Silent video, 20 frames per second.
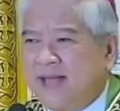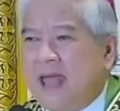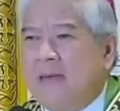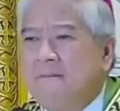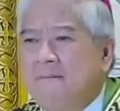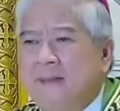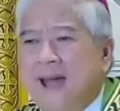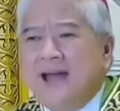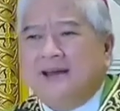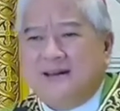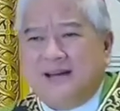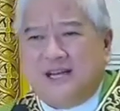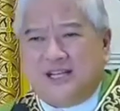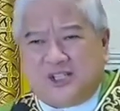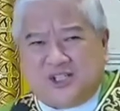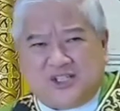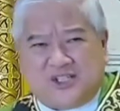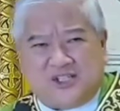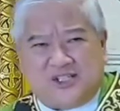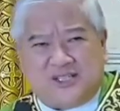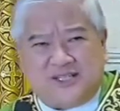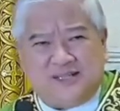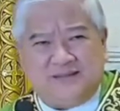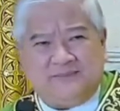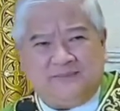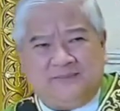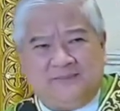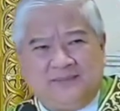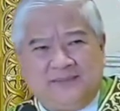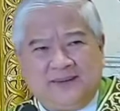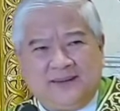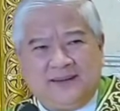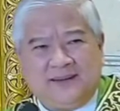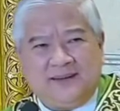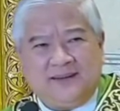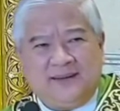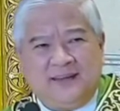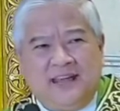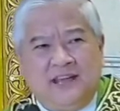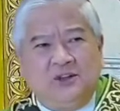Embarrass.
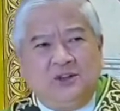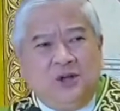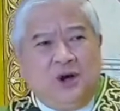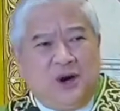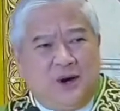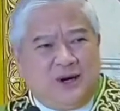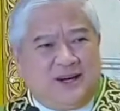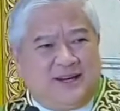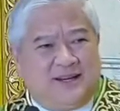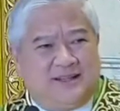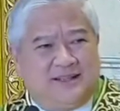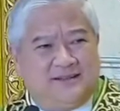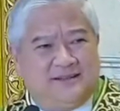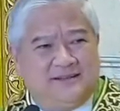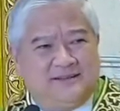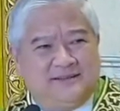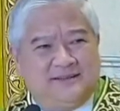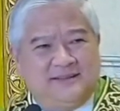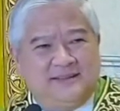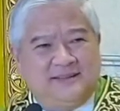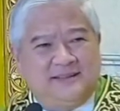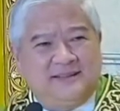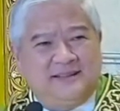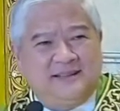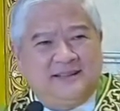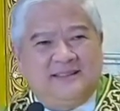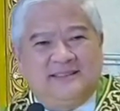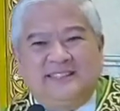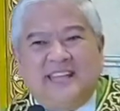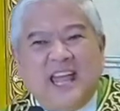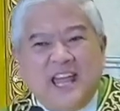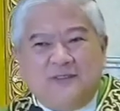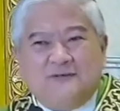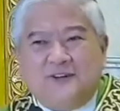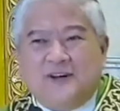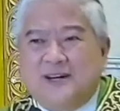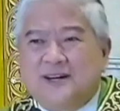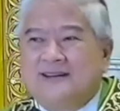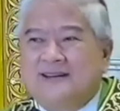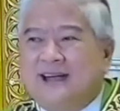Ignore. Take
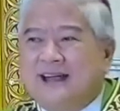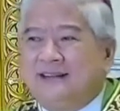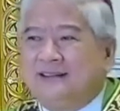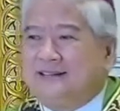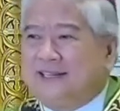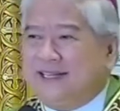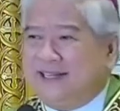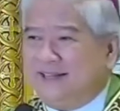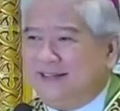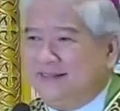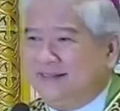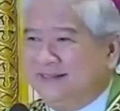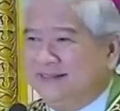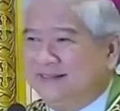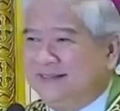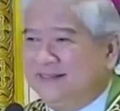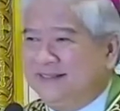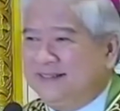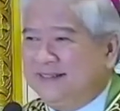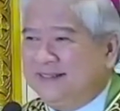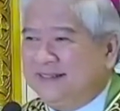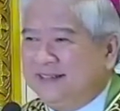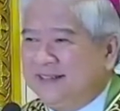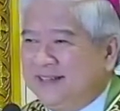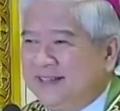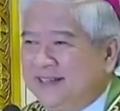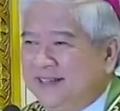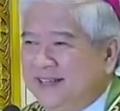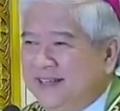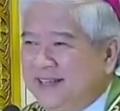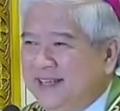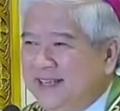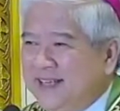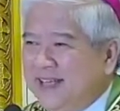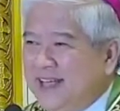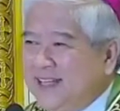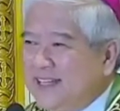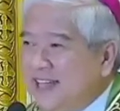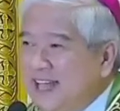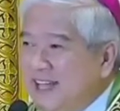for granted.
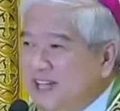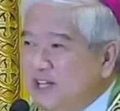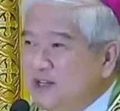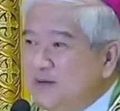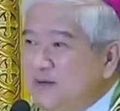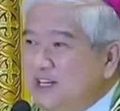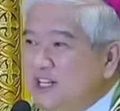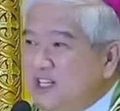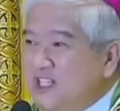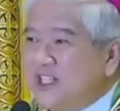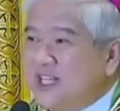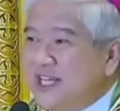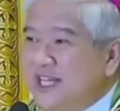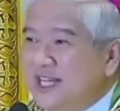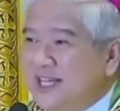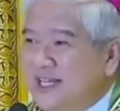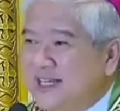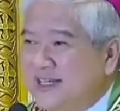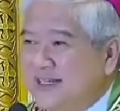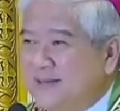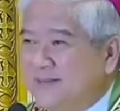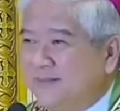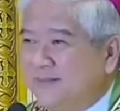And then you will see